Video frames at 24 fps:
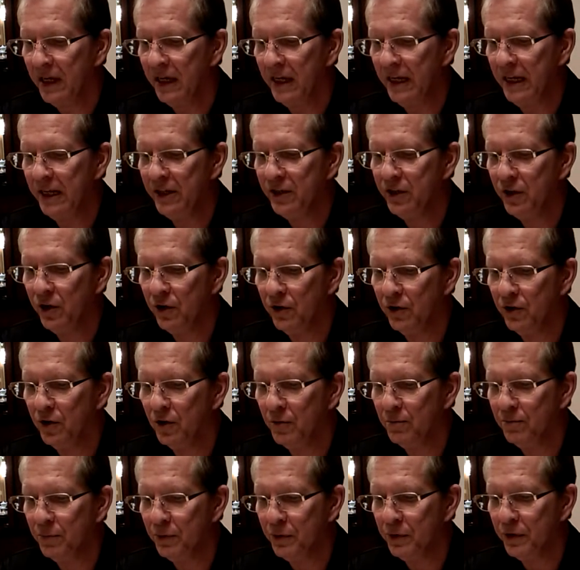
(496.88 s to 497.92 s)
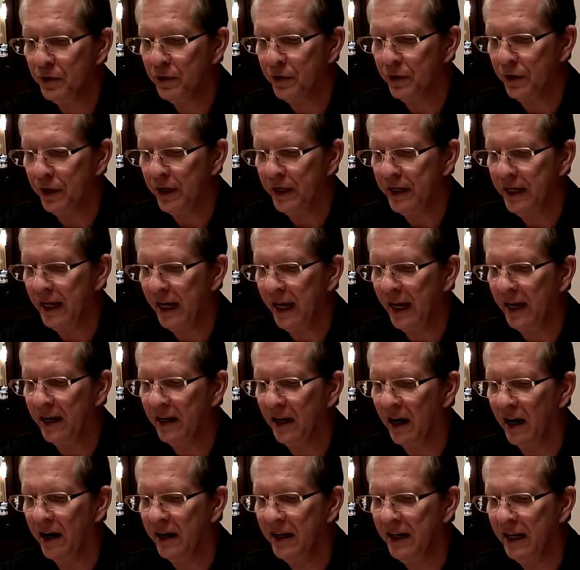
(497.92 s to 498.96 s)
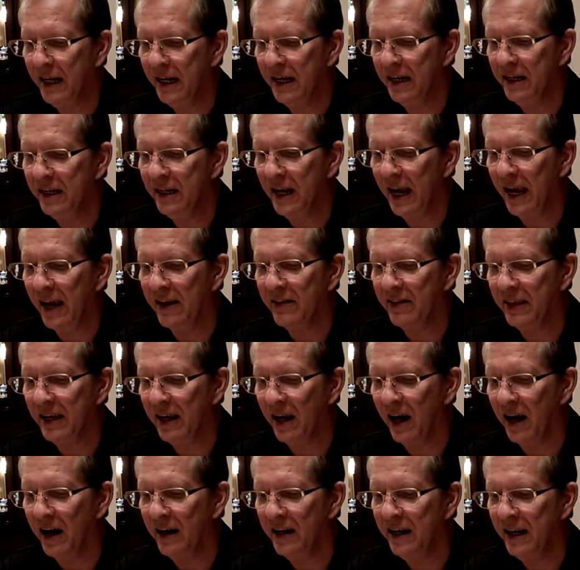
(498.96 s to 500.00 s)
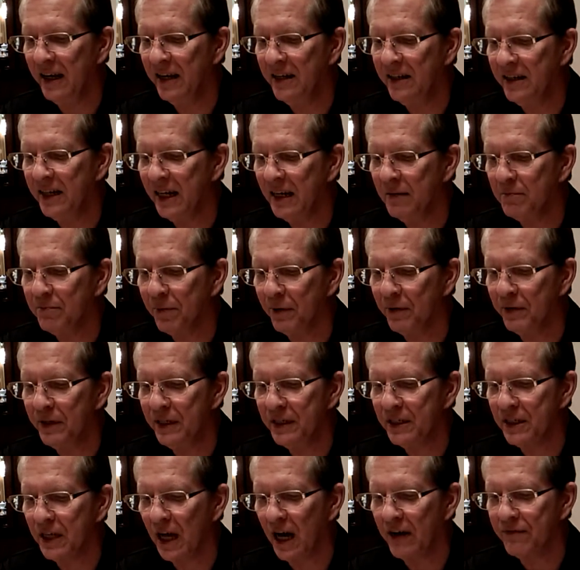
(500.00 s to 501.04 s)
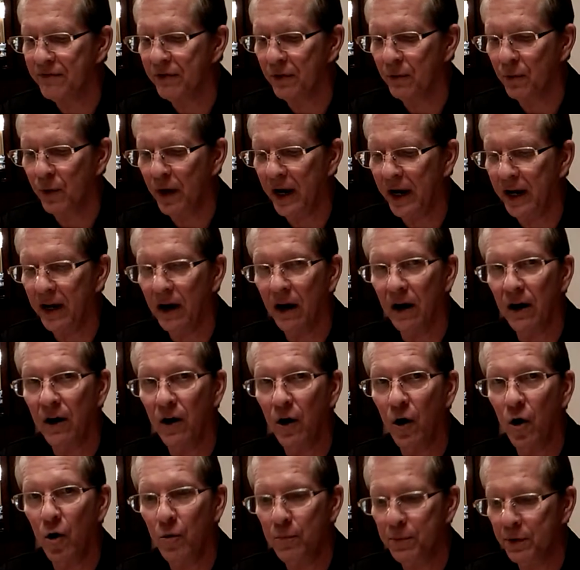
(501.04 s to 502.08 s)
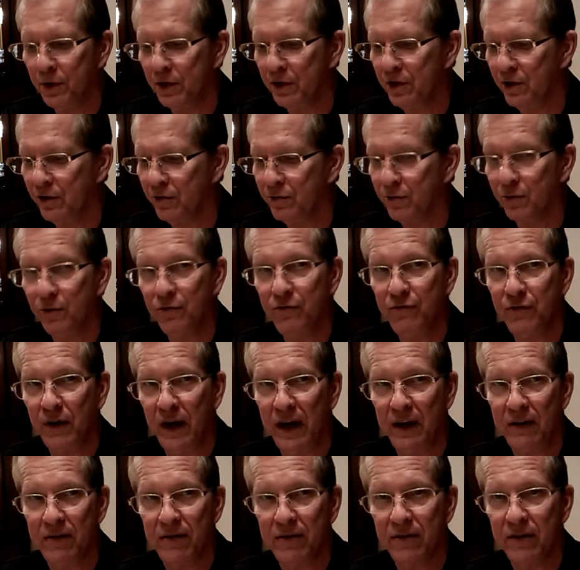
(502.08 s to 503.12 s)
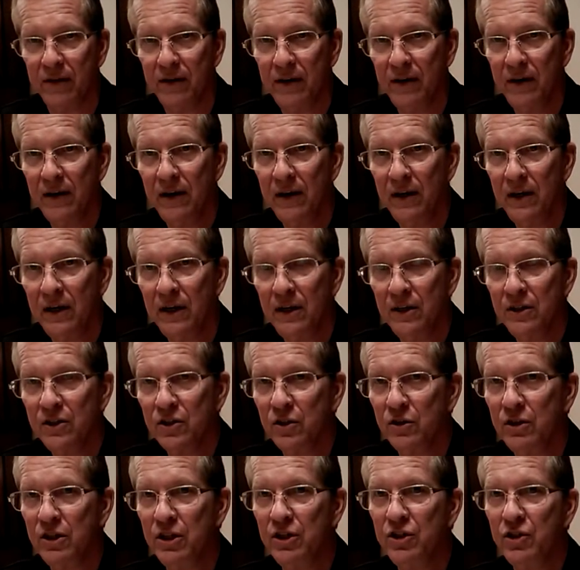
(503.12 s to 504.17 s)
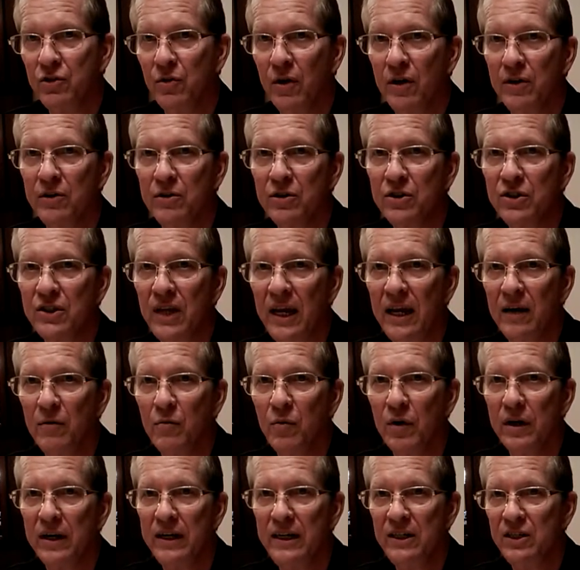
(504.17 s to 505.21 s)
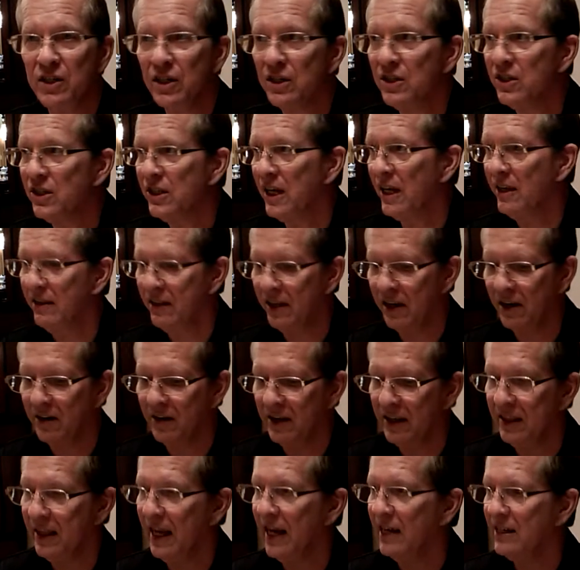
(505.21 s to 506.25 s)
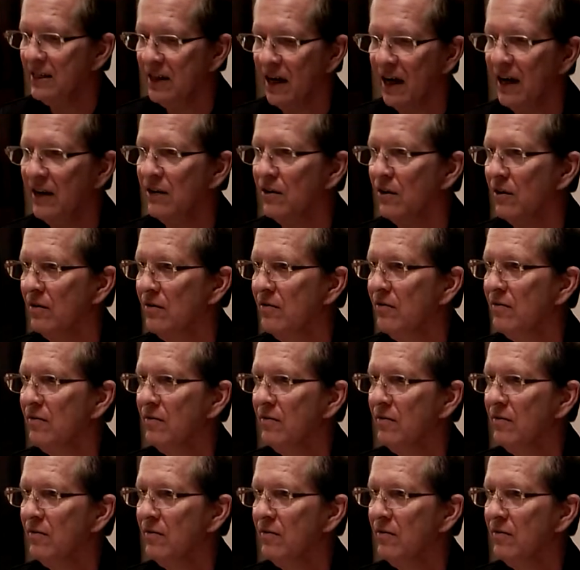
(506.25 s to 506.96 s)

Eternal Buddhahood and, and the unending Bodhisattva way are opened through faith. So, did you understand what he just said there in that title?